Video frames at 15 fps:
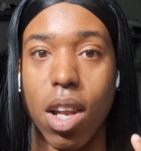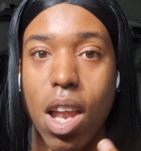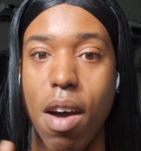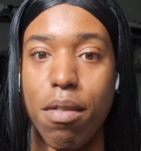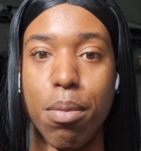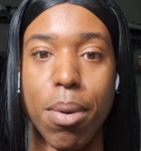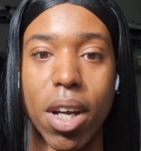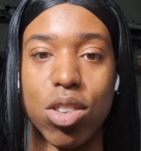
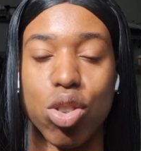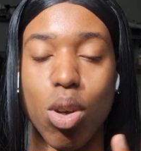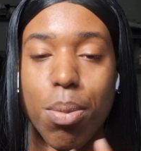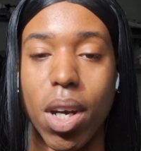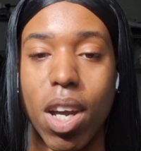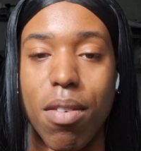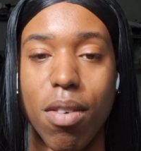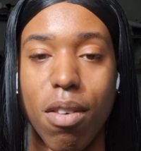loved by so
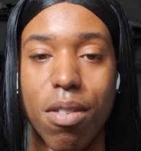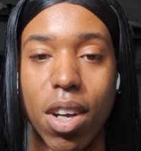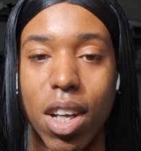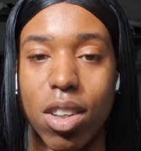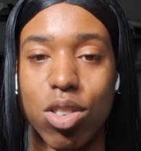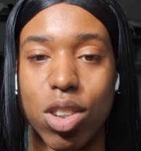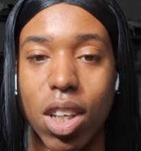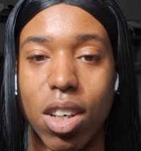many of our
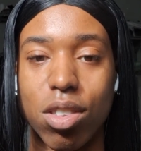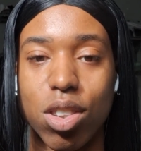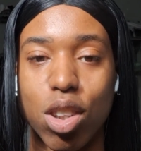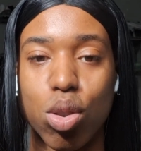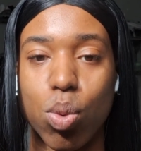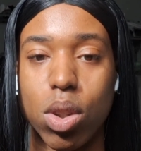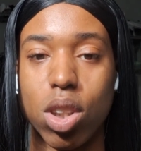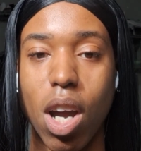freaking
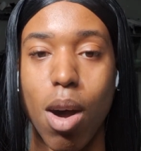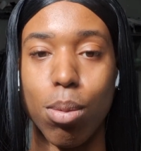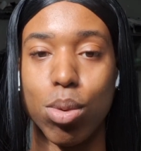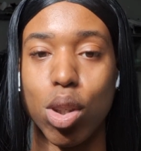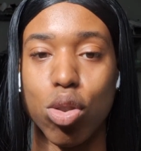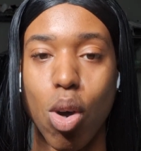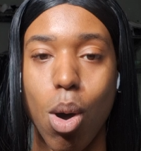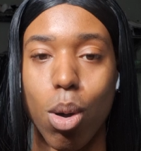citizens, which helps
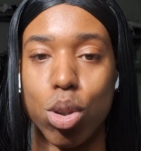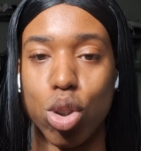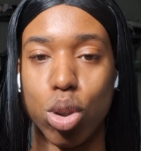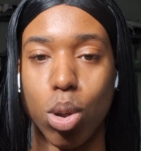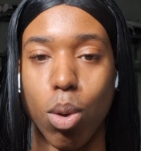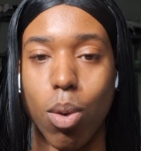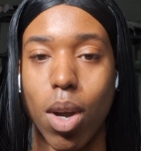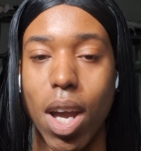us all to
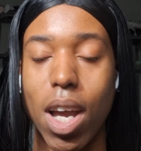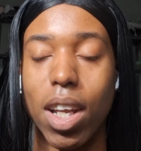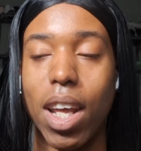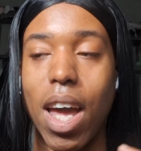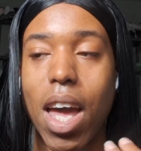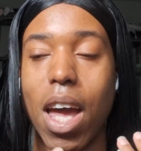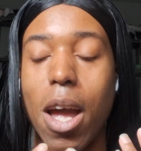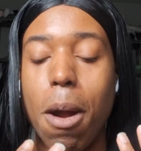create
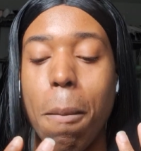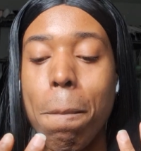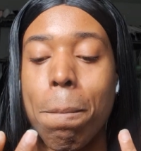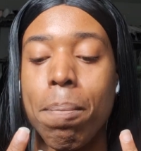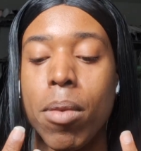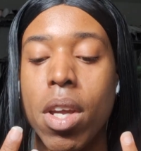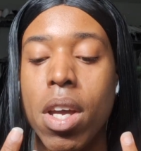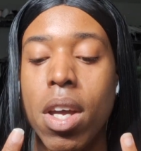a
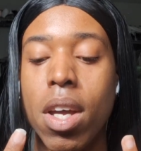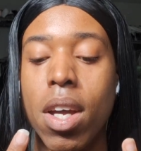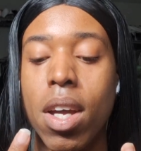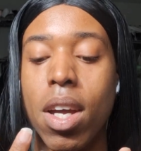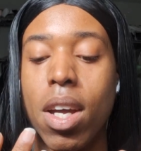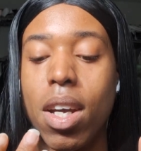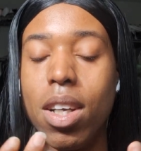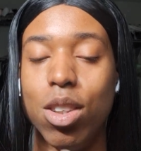
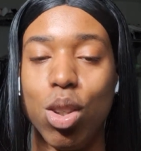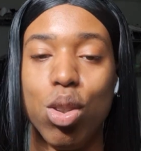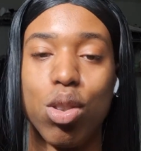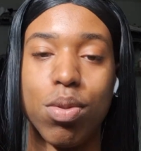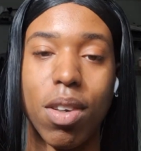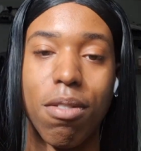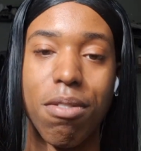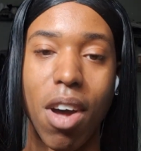
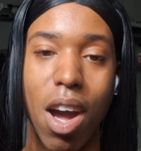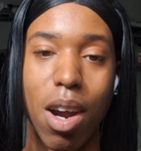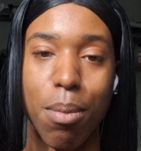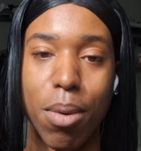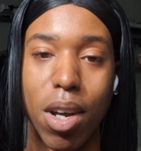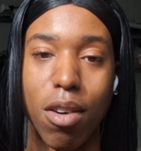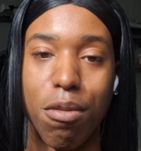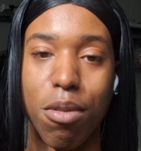conducive
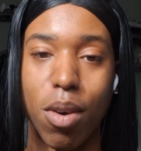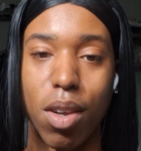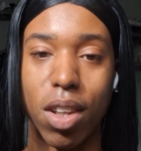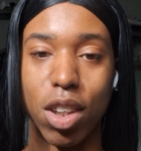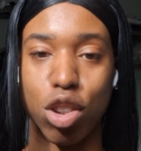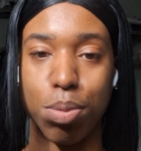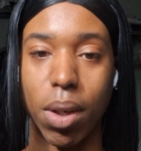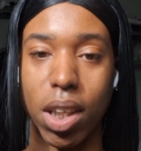environment for
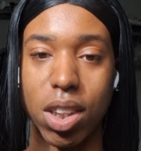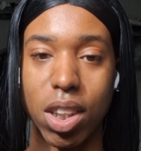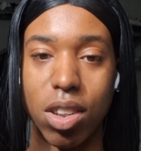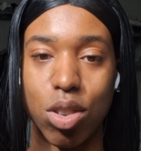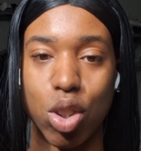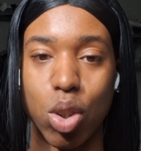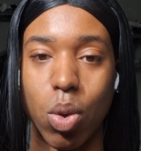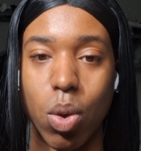these
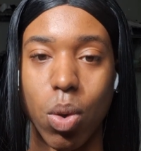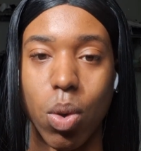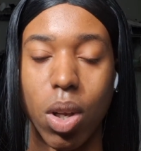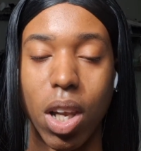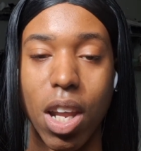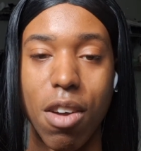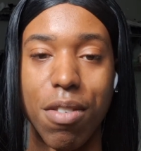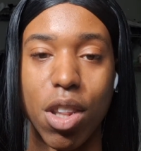species to
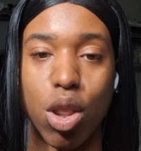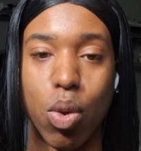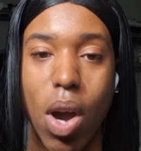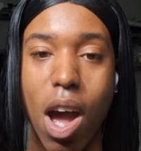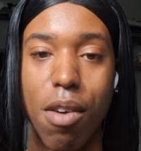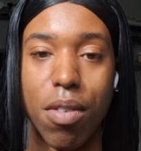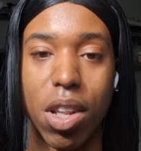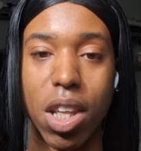live and
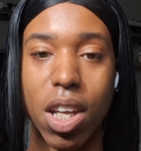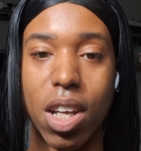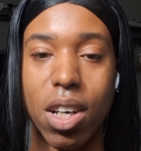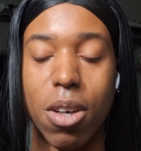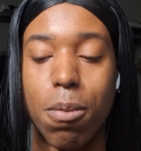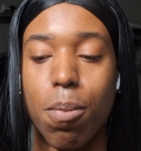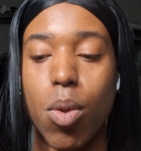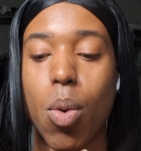thrive
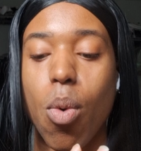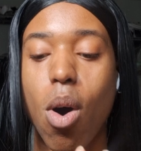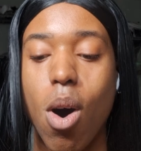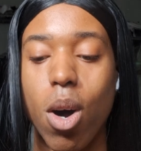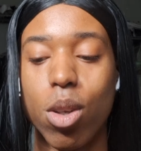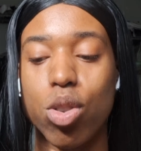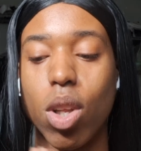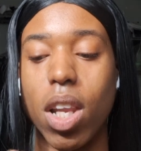within, while
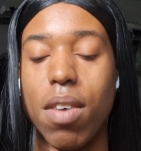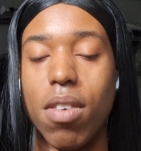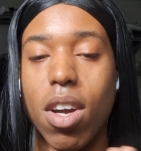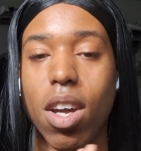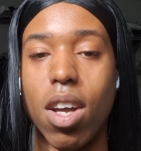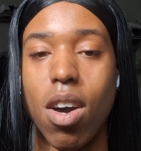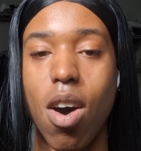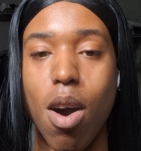also
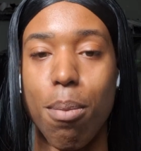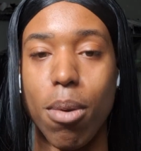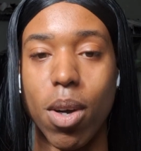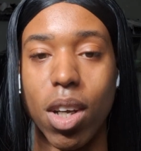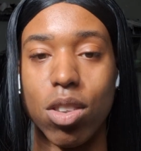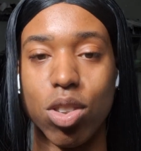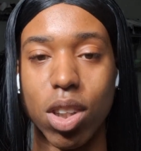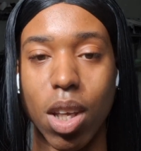living
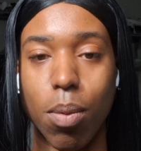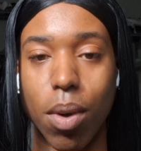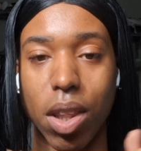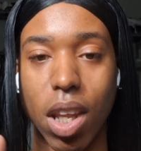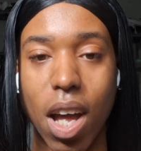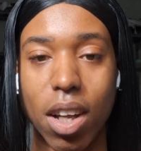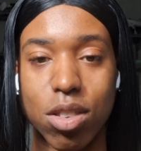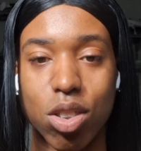harmoniously with
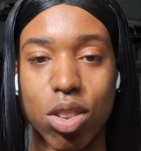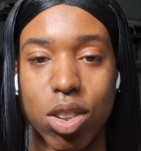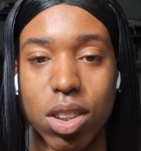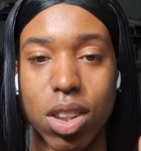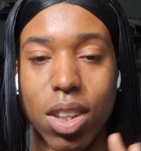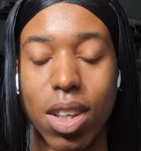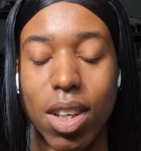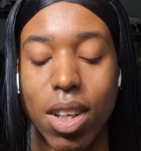us,
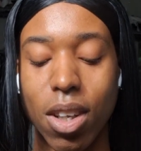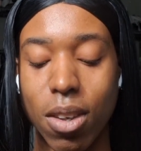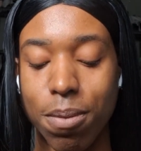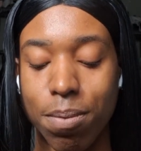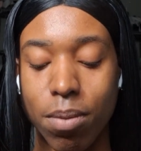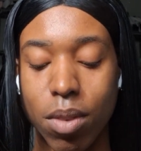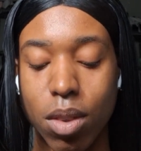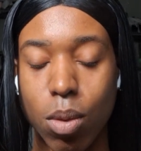
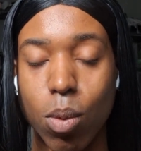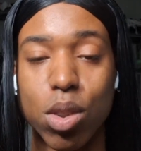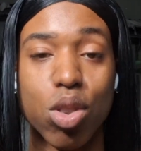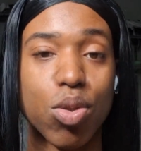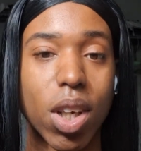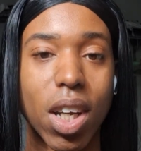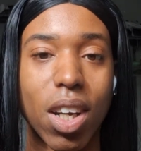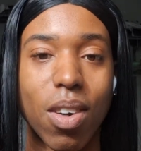which is
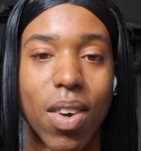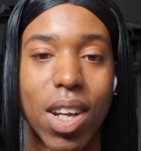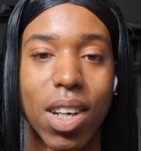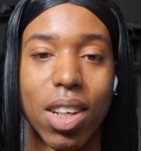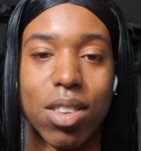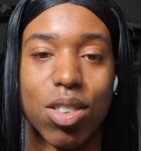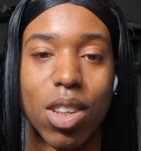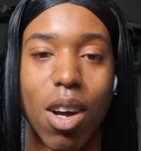freaking great in
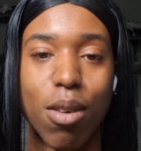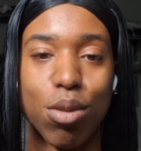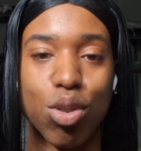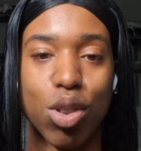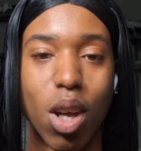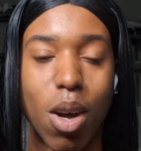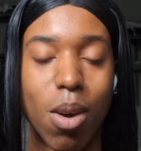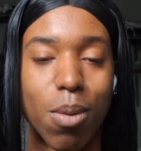itself.
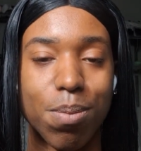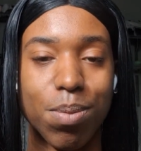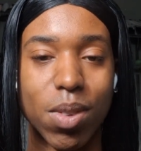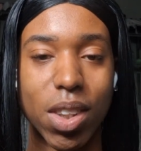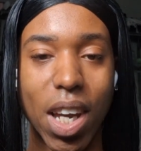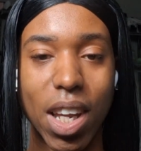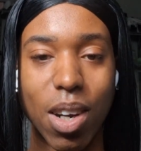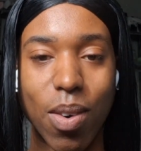So,
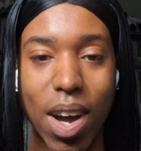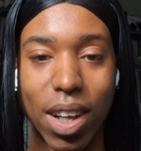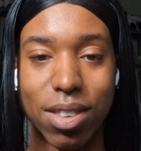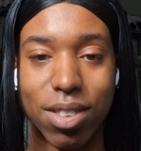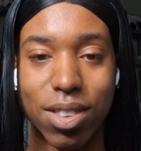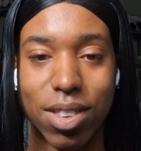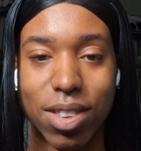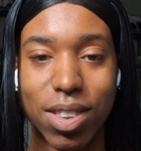yay to
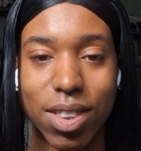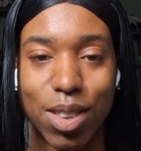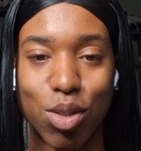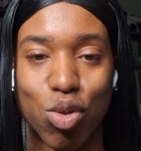us.